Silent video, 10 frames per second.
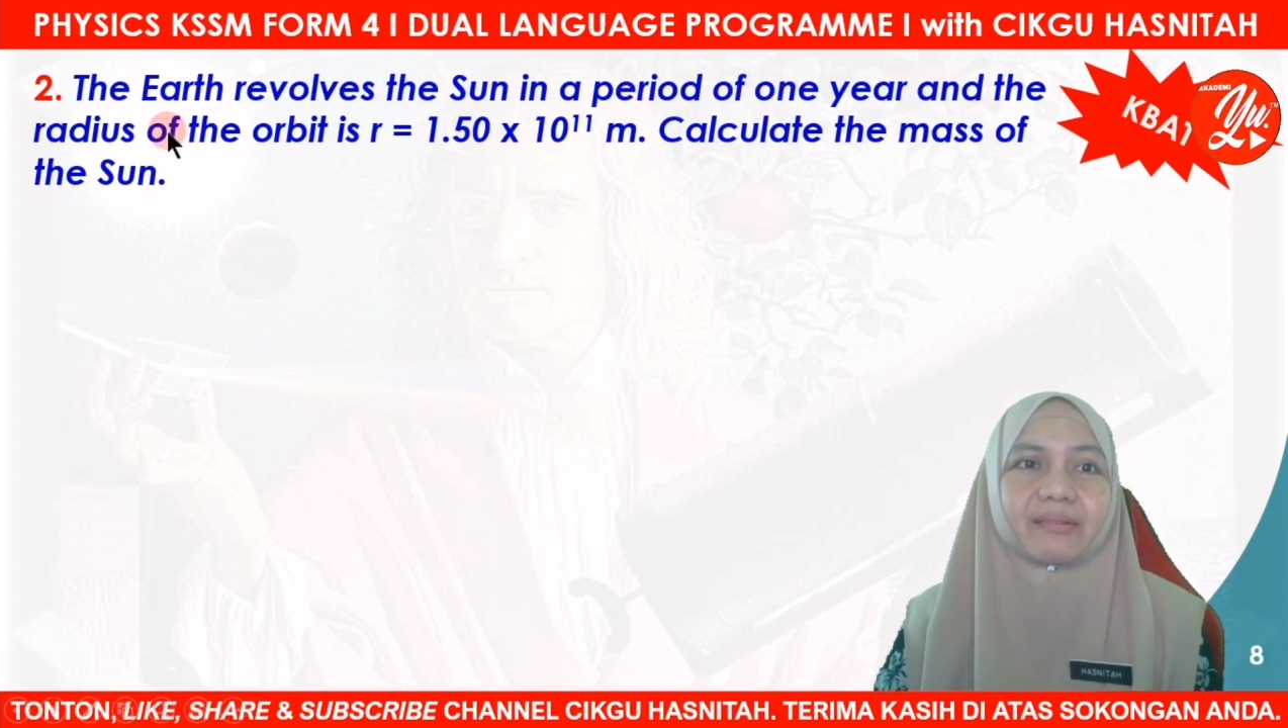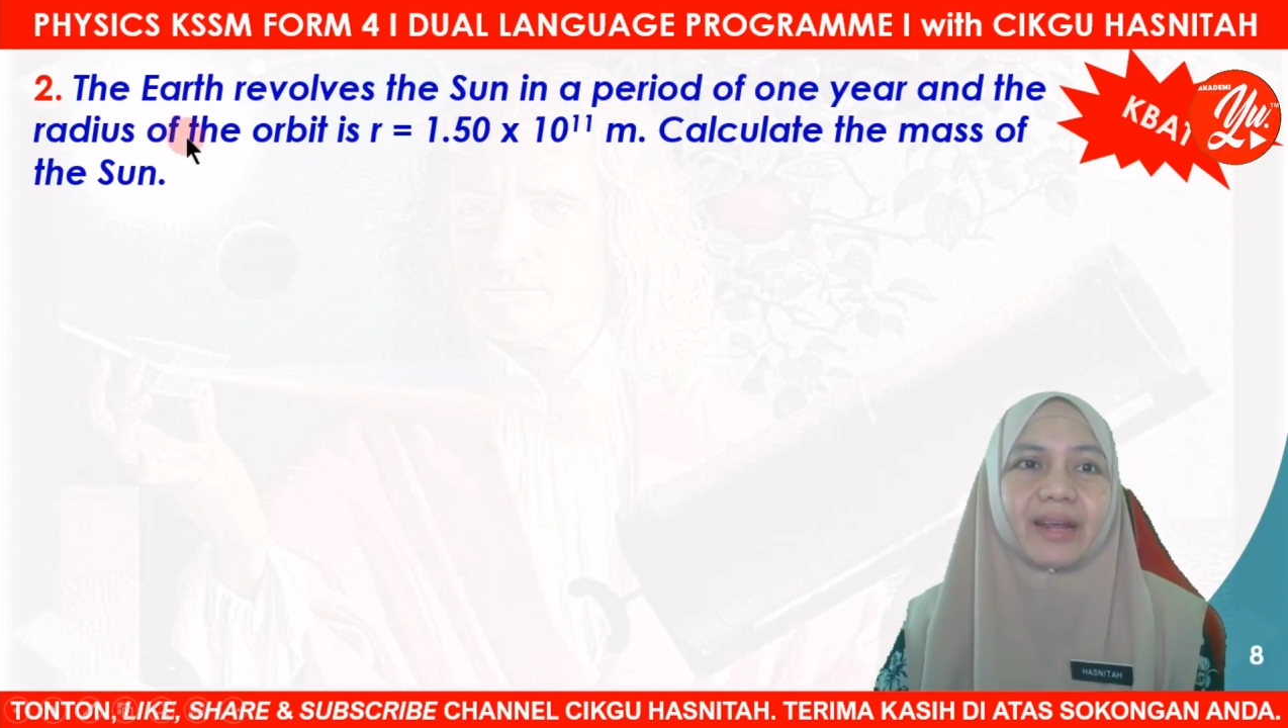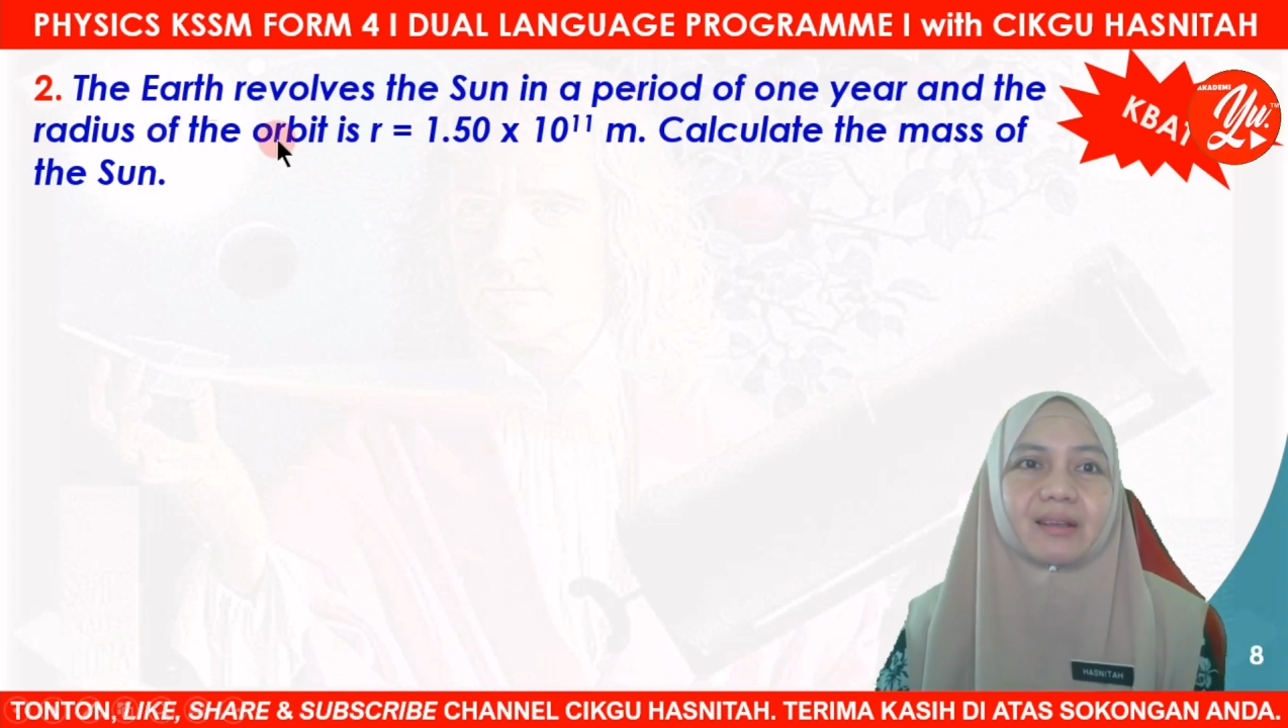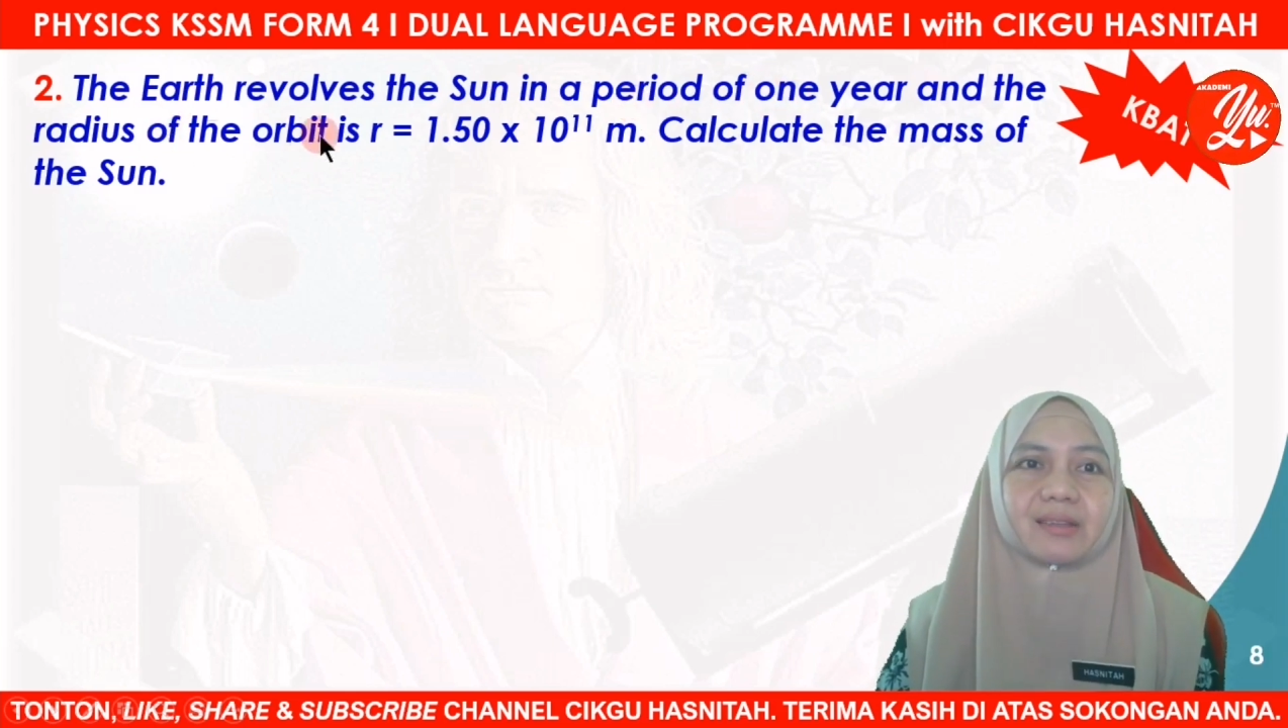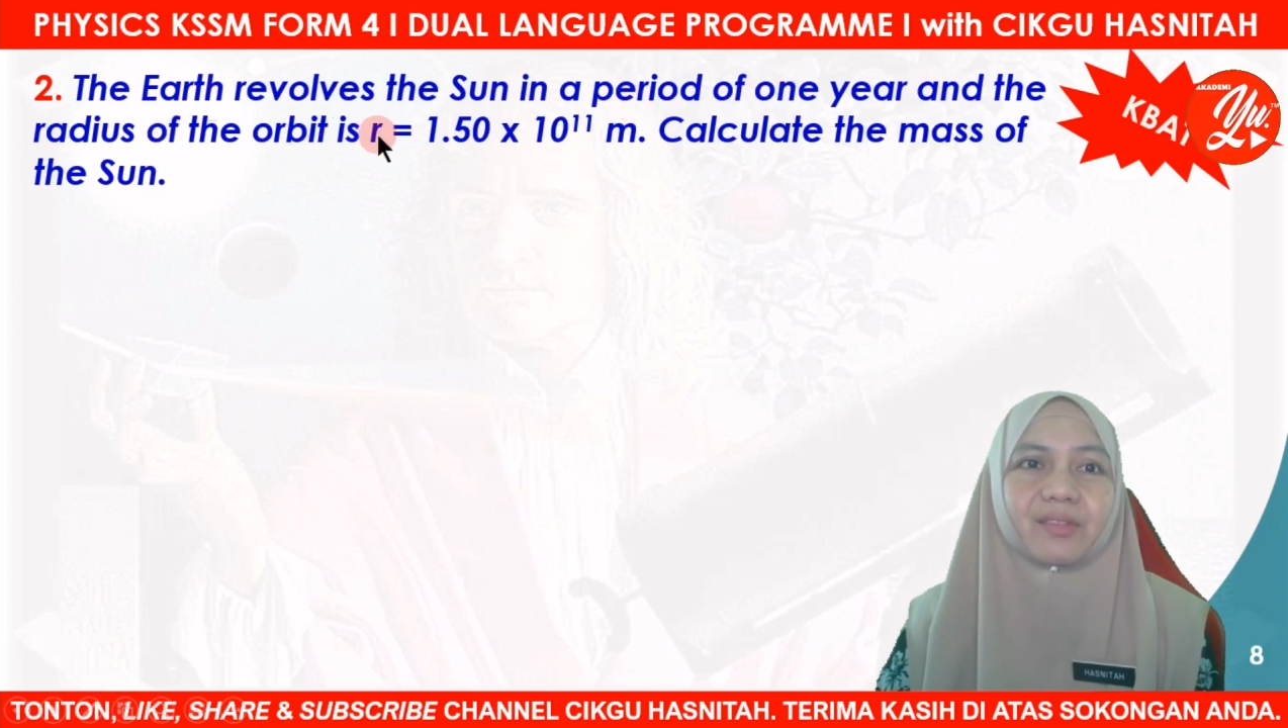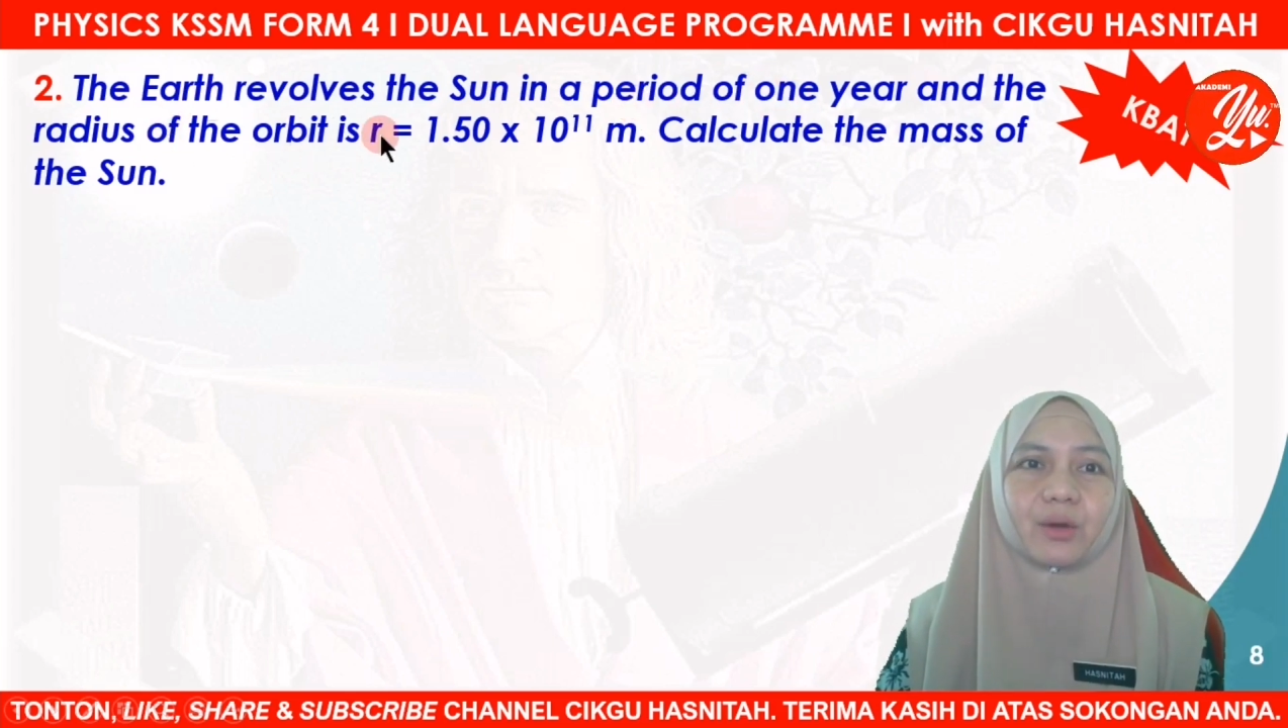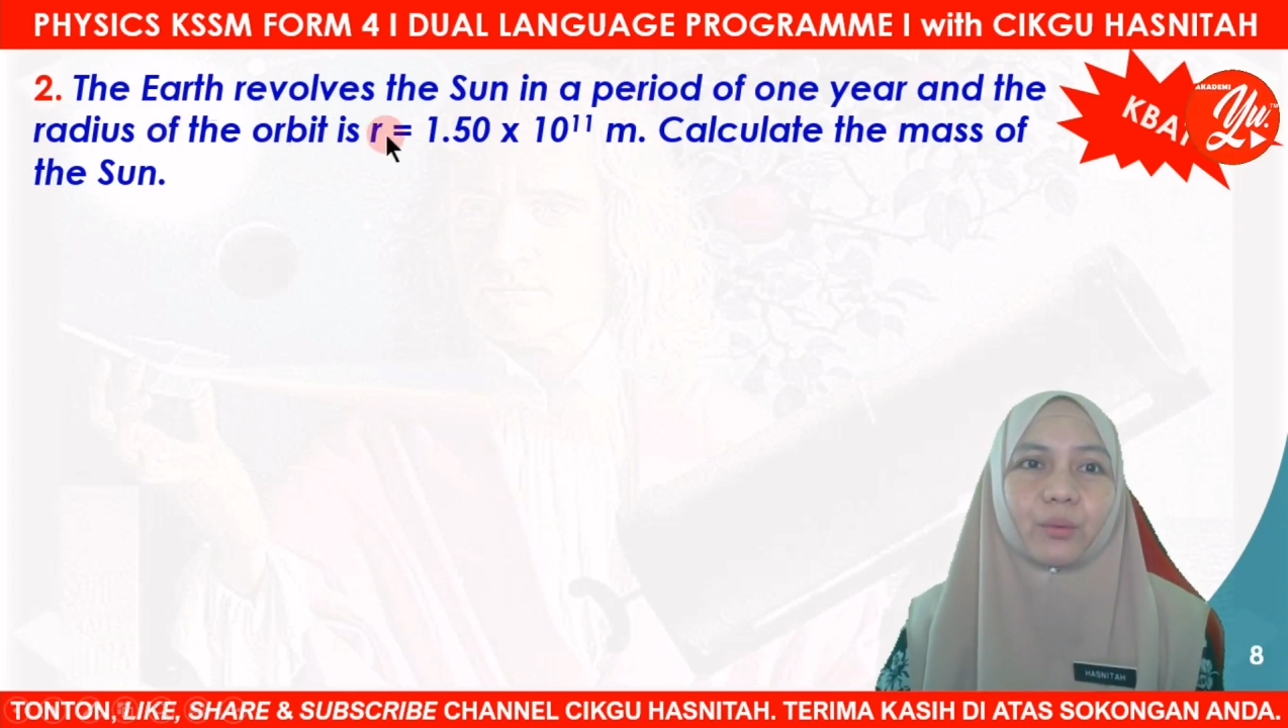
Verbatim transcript: radius of the